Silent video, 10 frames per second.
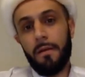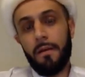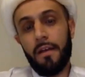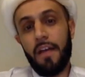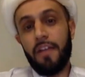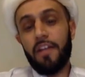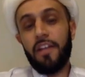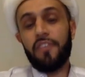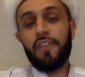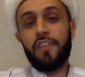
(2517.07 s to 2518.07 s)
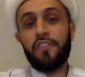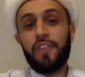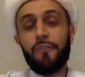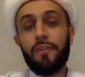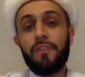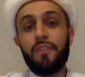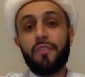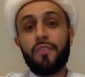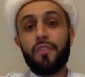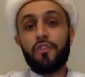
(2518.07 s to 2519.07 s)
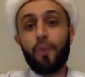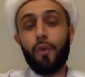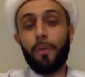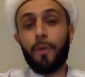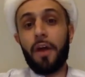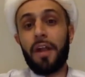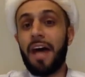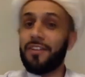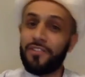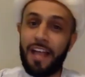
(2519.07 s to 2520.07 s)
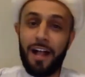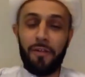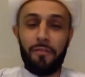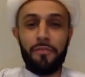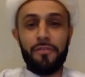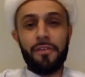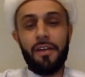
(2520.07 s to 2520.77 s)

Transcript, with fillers: And it's, it's suffering that the soul brought on itself.